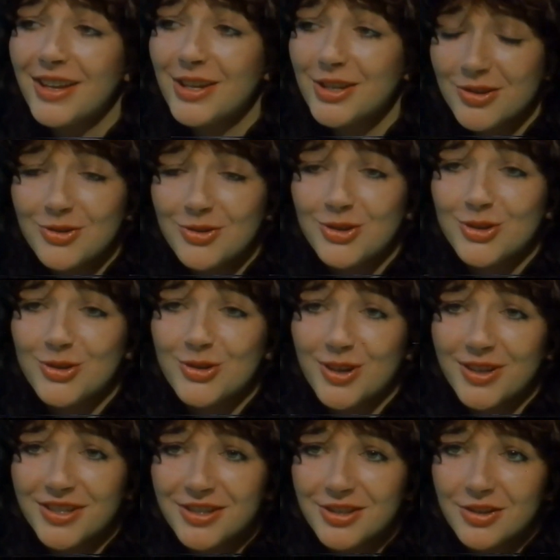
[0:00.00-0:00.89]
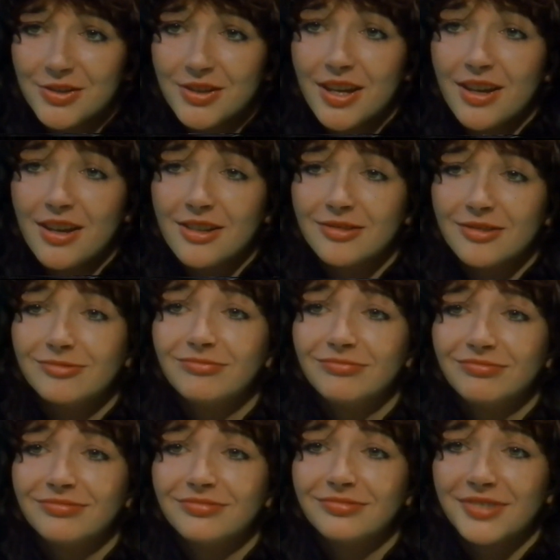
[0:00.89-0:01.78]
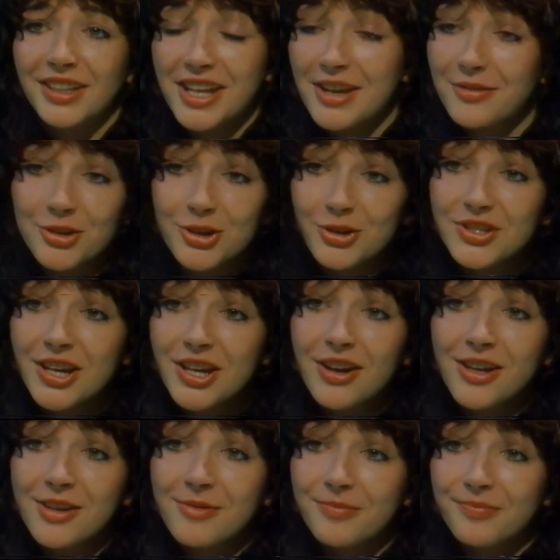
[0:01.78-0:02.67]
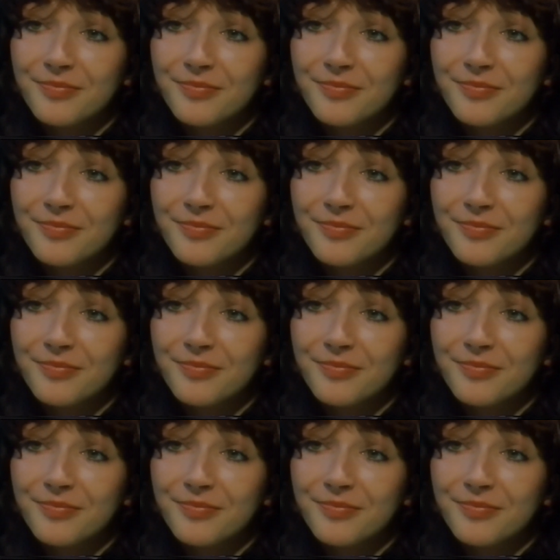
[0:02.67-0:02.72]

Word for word: So I just try to do that and have a good time.